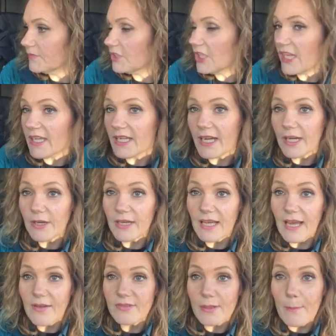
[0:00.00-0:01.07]
Jake and I are going
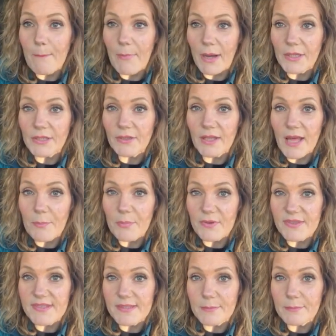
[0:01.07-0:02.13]
to have to bundle up
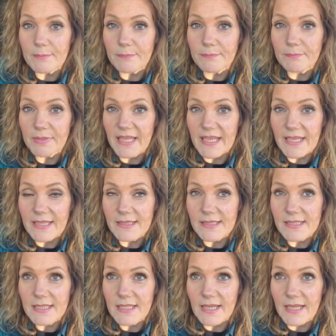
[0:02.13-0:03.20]
with some
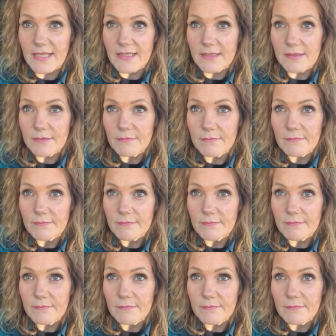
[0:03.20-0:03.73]
blankets tonight.